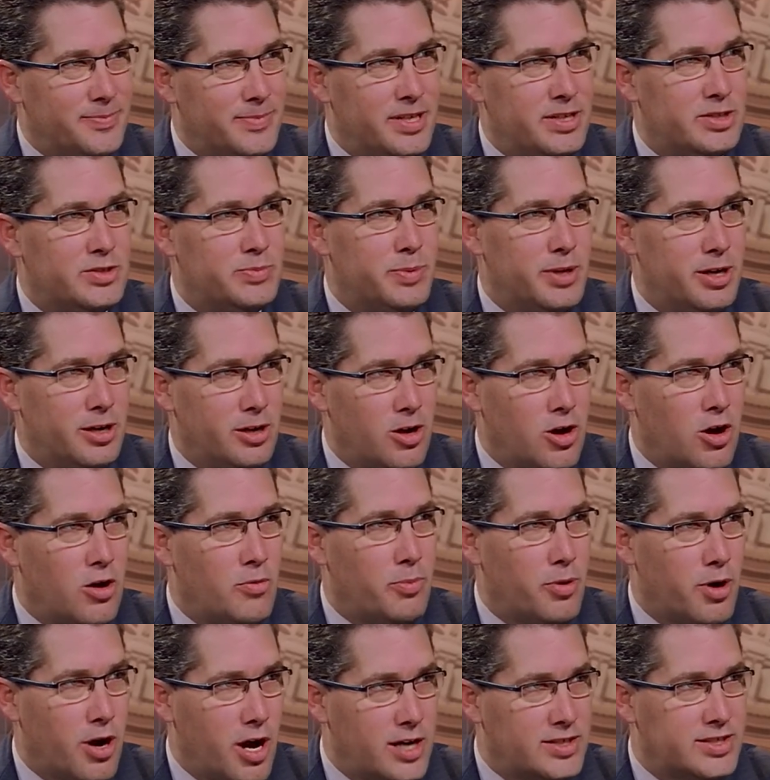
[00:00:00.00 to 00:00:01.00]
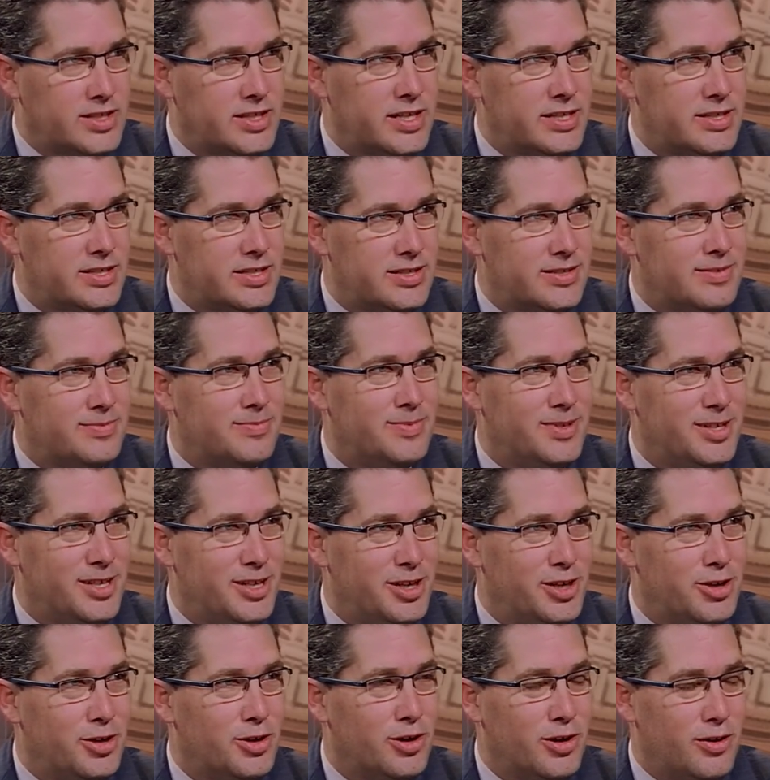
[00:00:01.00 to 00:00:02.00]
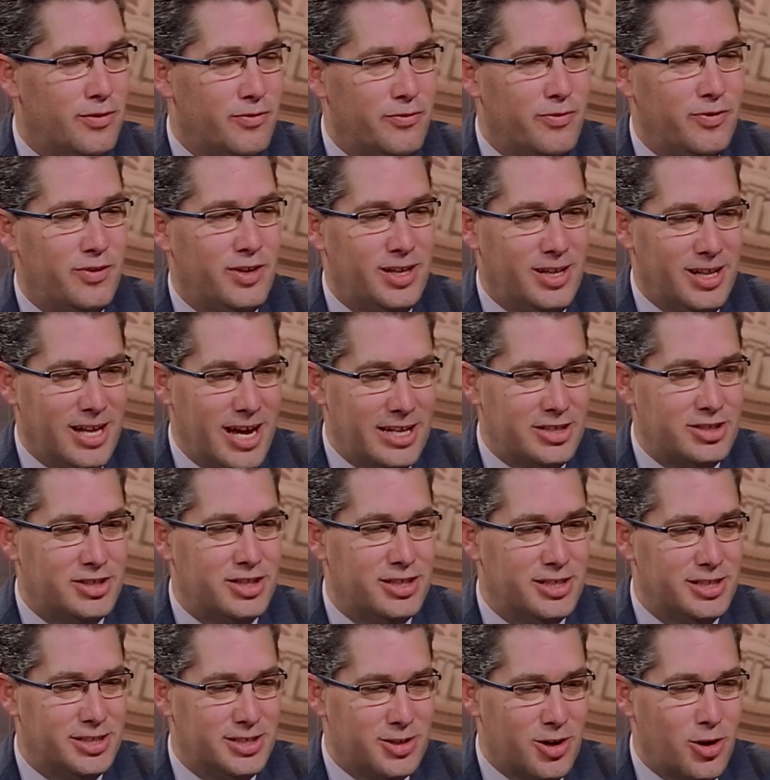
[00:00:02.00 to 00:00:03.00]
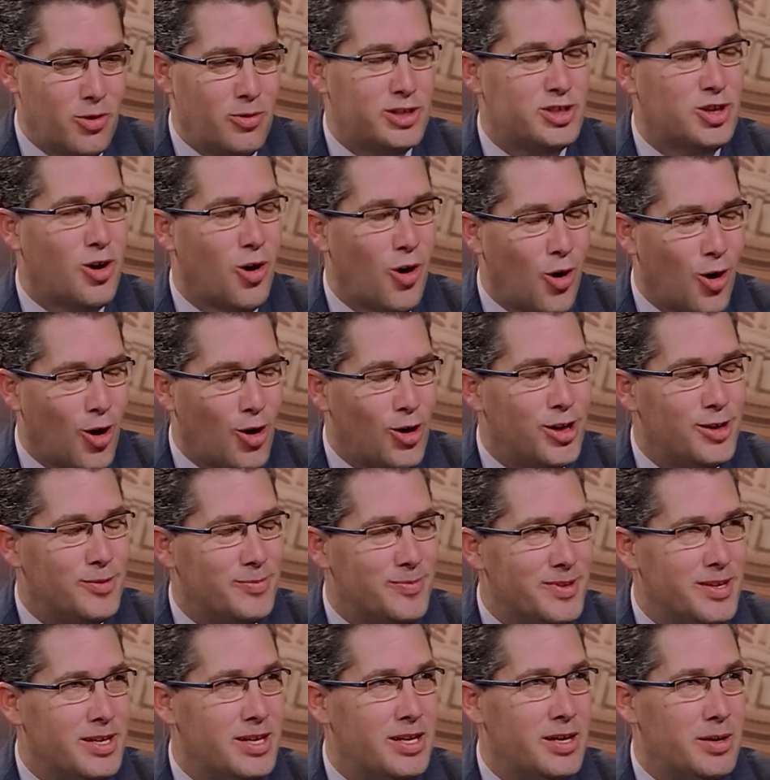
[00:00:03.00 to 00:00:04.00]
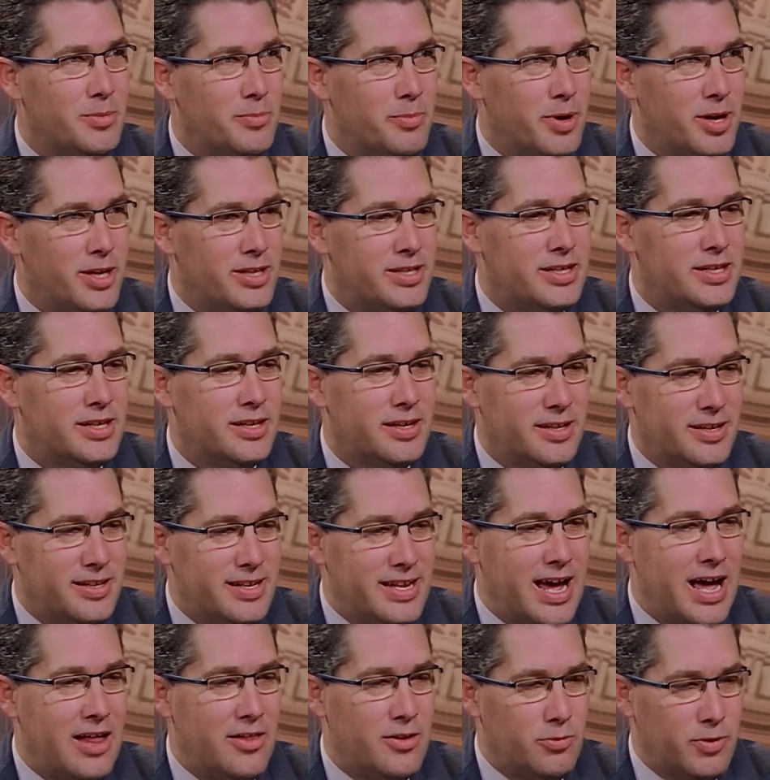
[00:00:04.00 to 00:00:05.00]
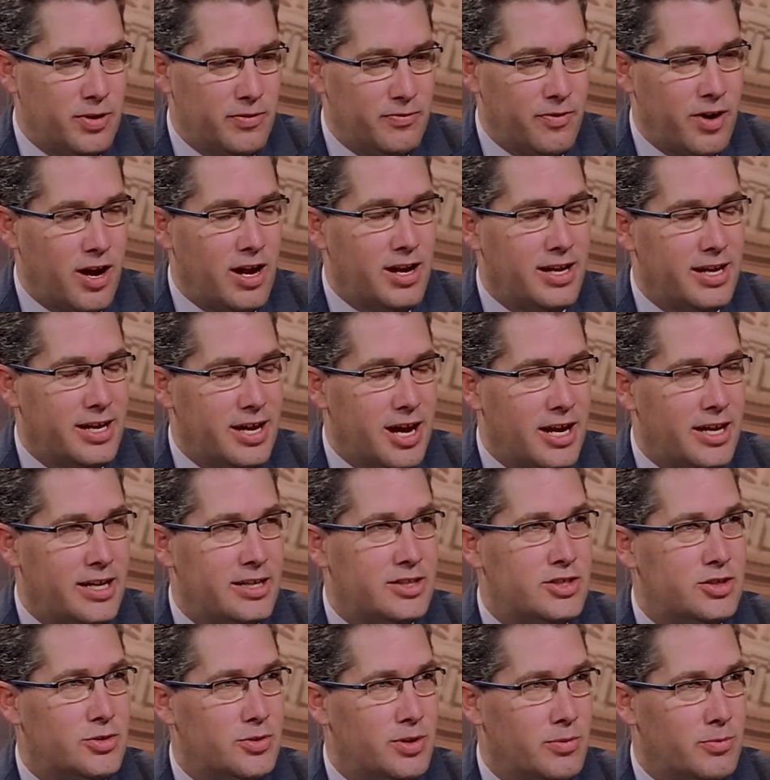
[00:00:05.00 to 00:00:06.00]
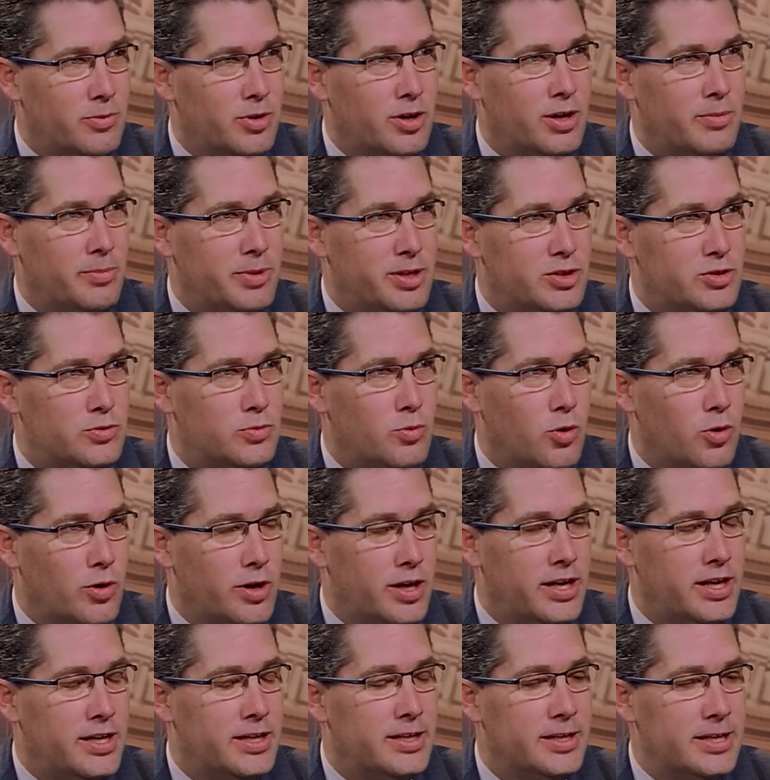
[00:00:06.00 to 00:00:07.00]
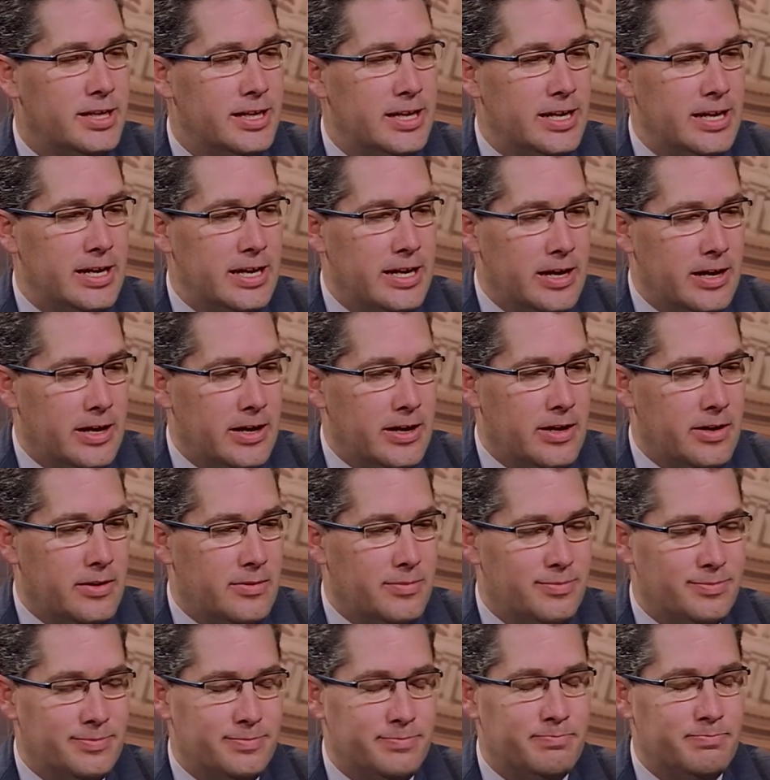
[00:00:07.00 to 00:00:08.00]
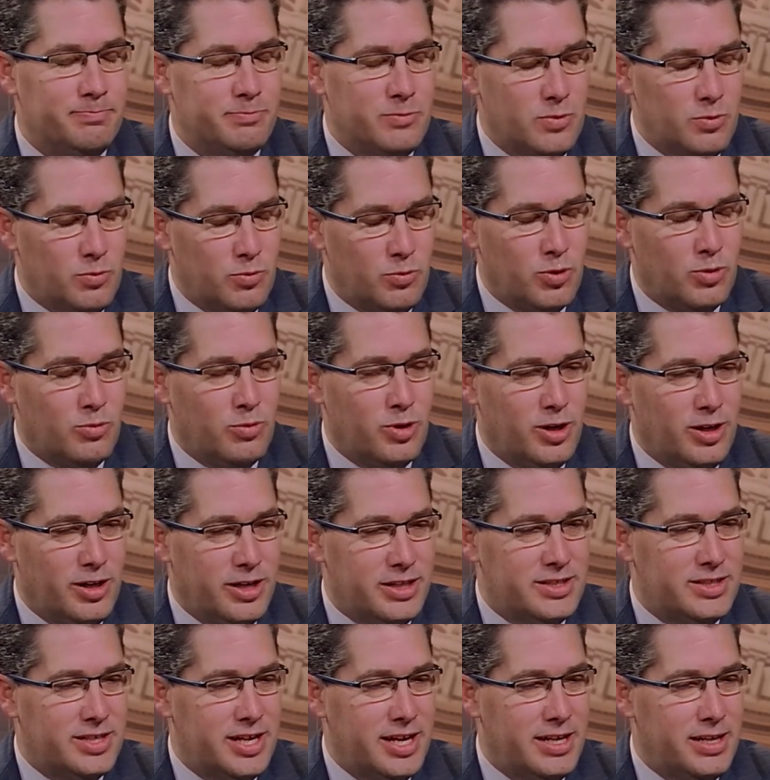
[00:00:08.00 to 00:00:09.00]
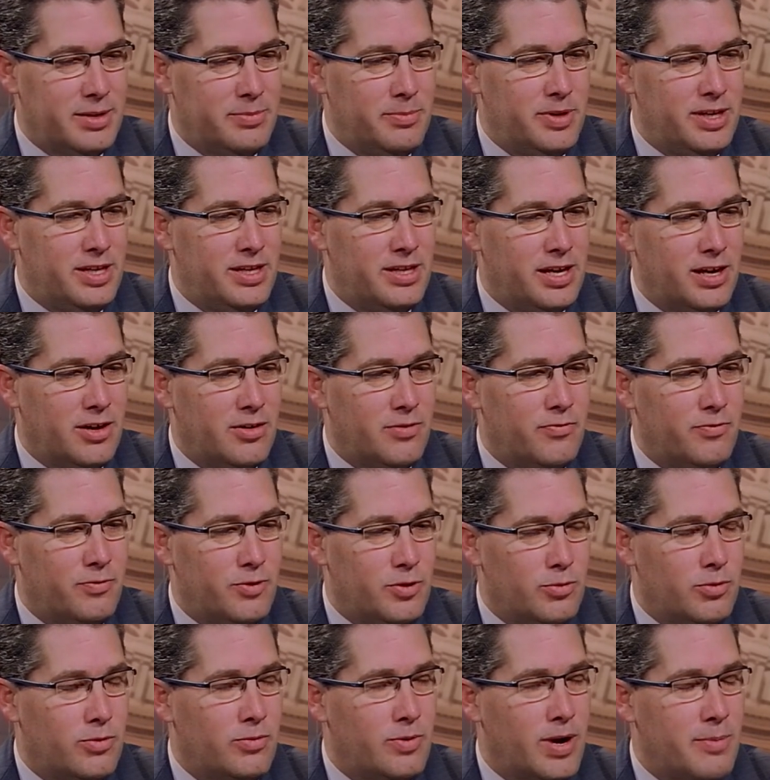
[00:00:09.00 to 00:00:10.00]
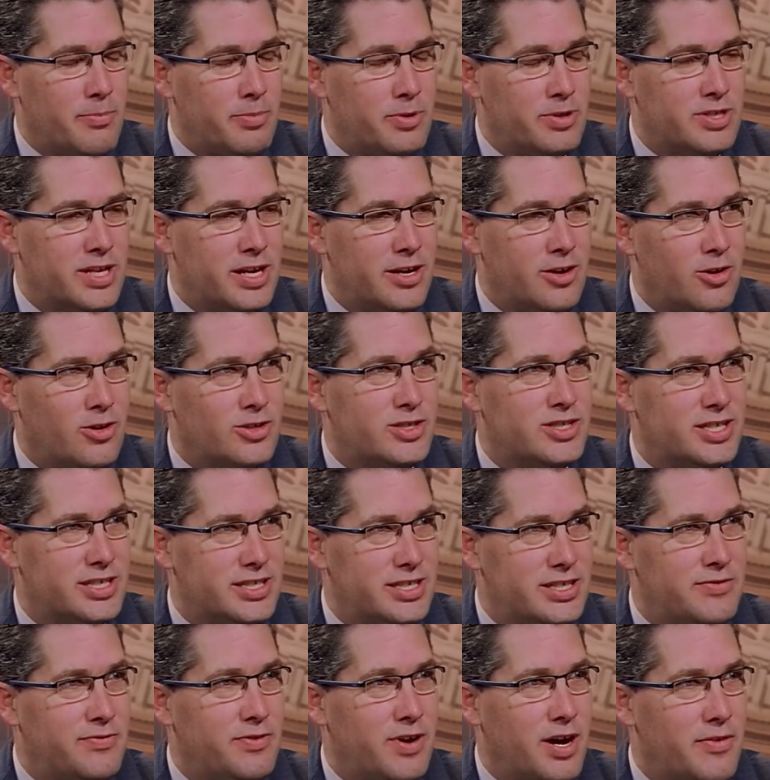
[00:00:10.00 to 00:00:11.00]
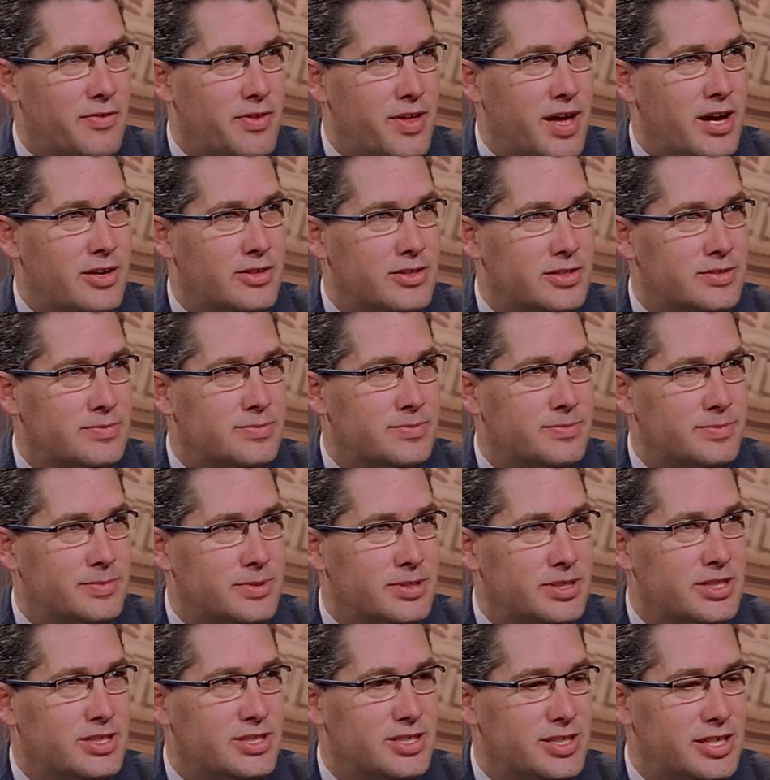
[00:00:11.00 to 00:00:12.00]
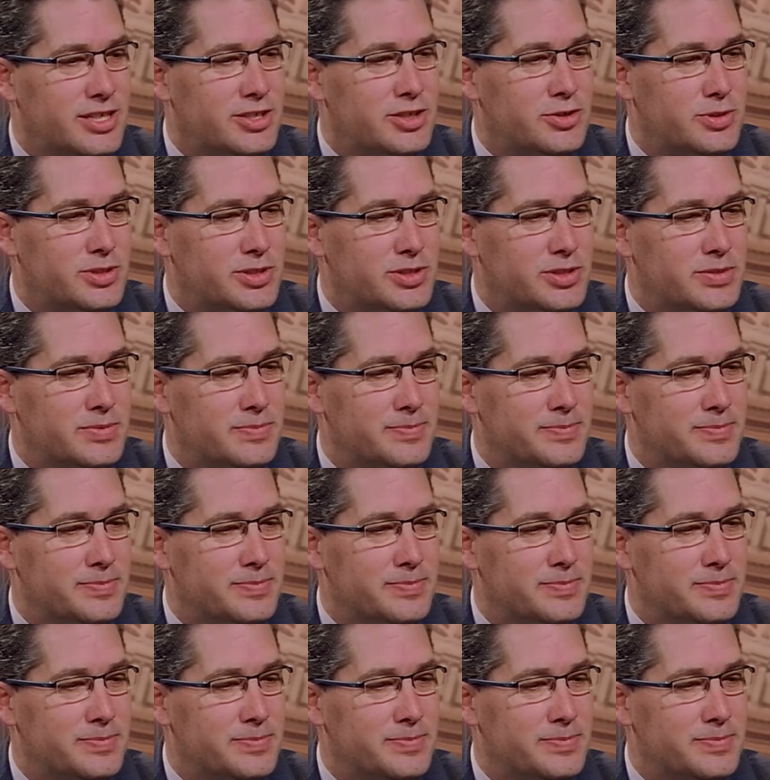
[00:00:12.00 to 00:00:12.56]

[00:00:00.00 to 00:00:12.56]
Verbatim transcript: It's been a long process. The year of election is always hard, but uh, now that we finally got into it and we're going to be sworn in, uh, we're really excited to be there to represent all 65,000 constituents.